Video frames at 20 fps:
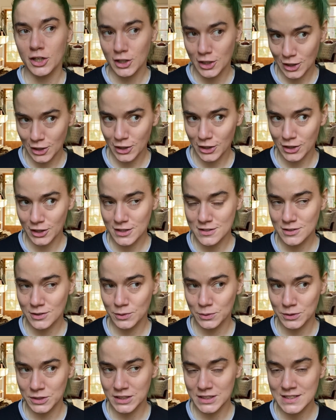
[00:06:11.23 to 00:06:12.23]

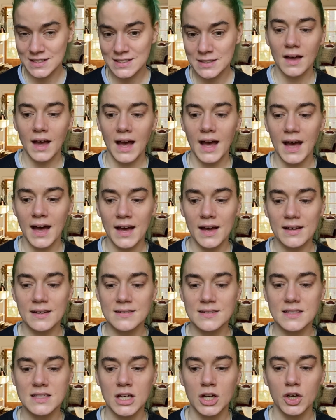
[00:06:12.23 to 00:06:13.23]
lördagsgodis,
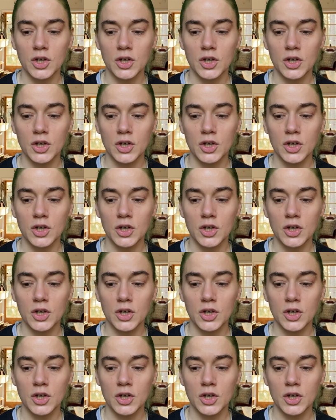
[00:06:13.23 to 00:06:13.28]
has